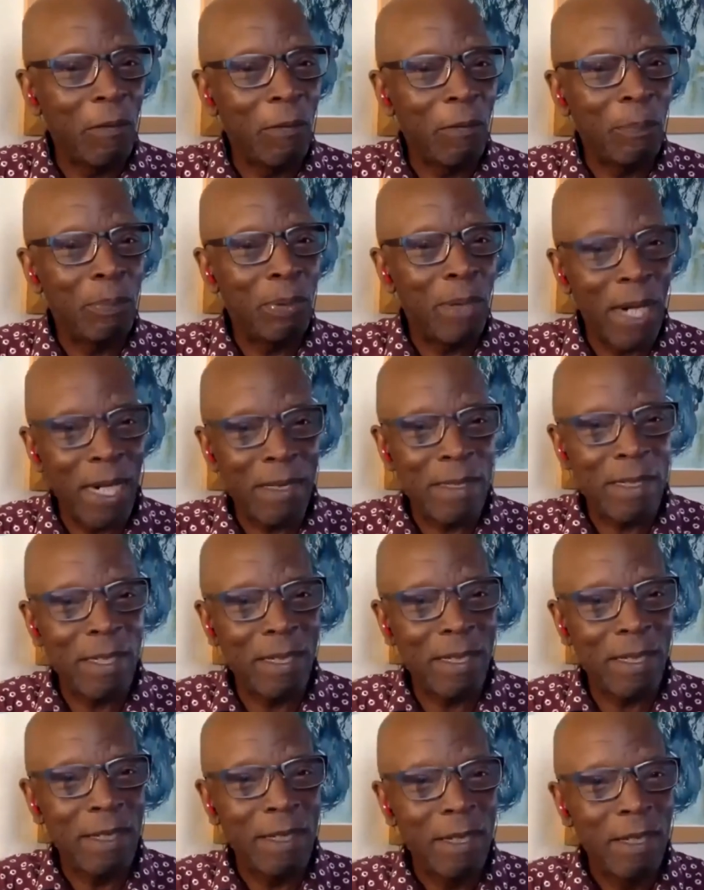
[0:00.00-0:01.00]
practice,
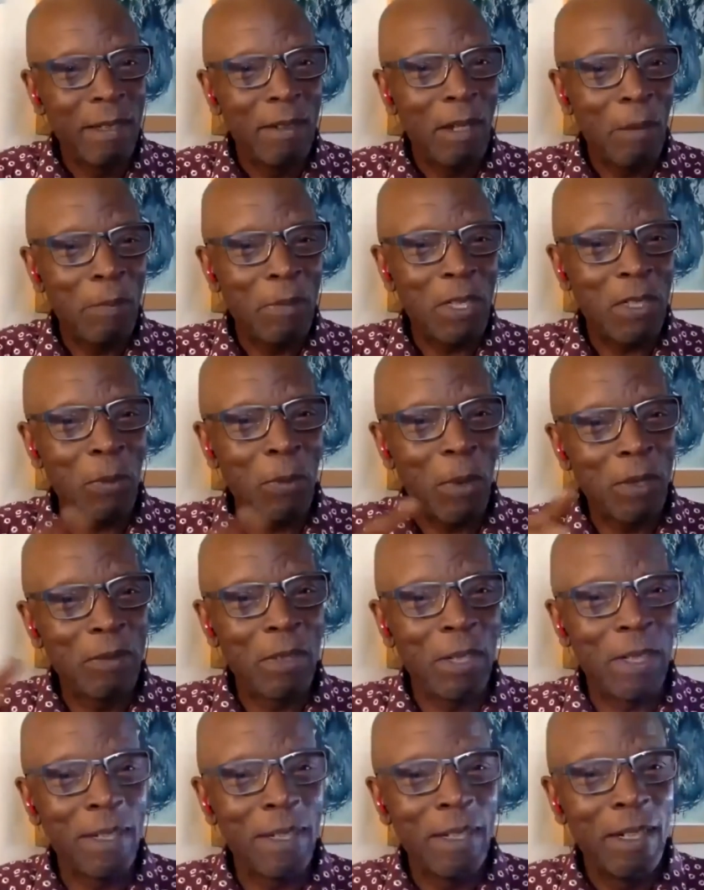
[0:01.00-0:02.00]
I'm just wondering
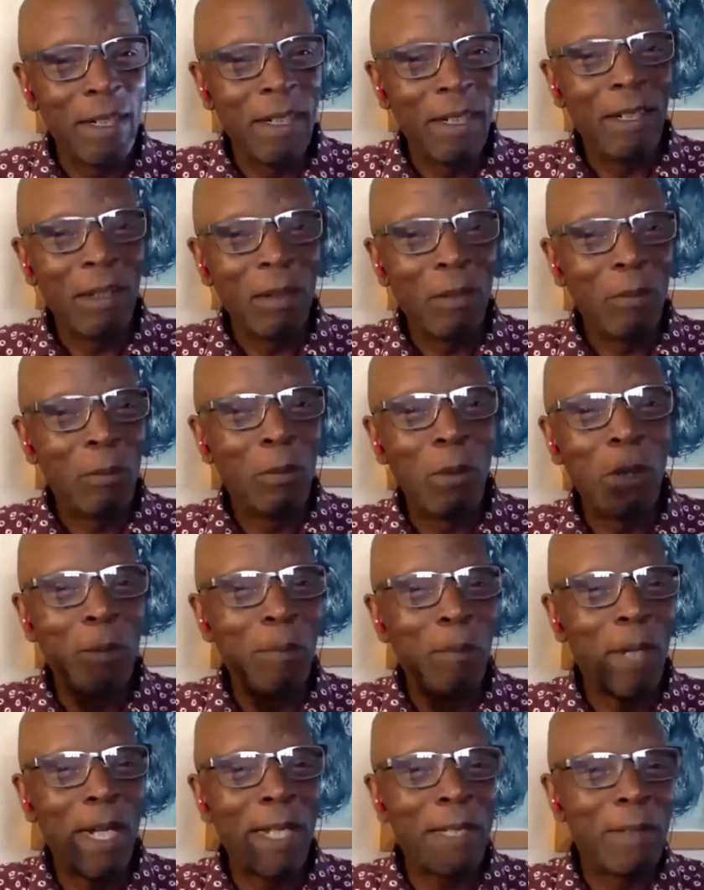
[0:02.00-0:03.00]
what
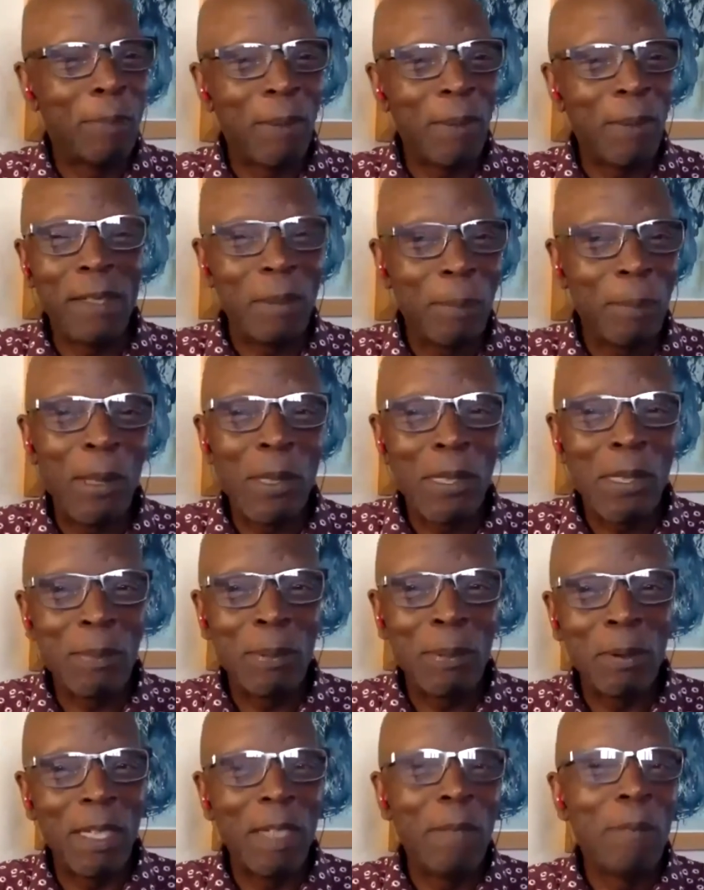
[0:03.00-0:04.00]
might be the possible
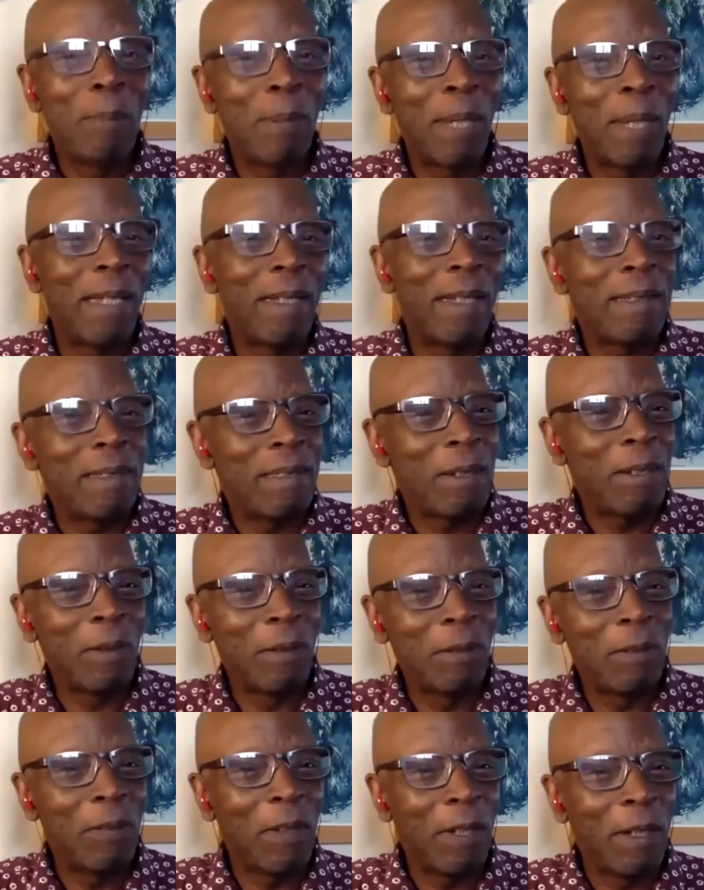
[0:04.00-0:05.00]
impacts of
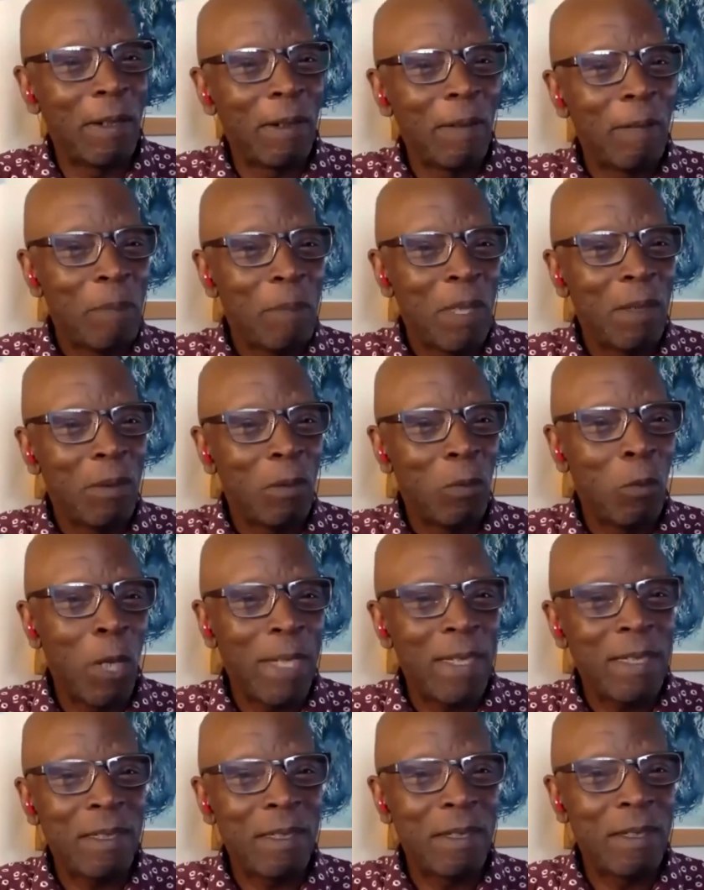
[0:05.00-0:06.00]

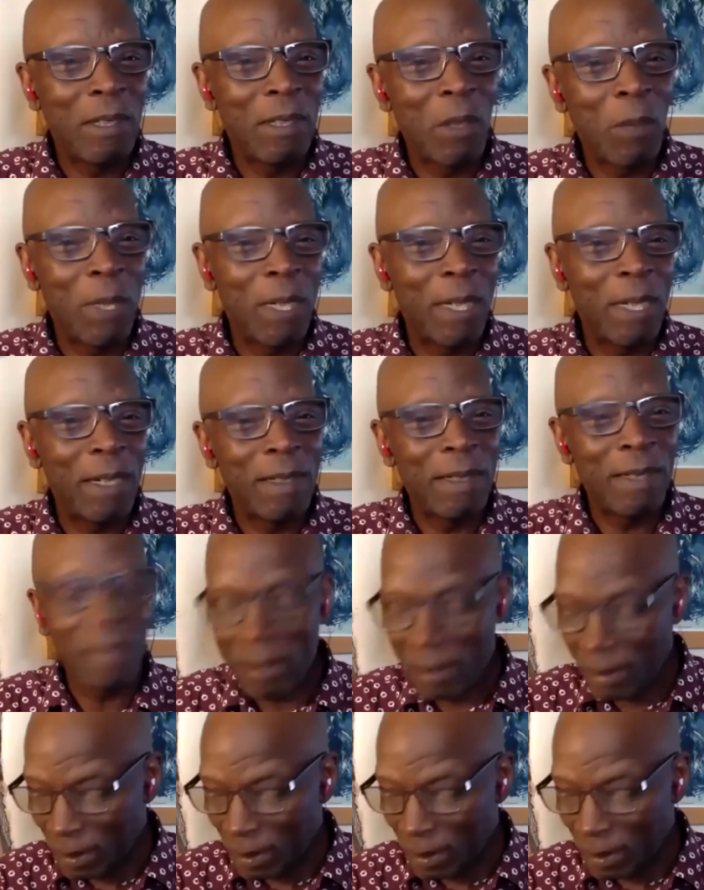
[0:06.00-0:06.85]
Western-dominated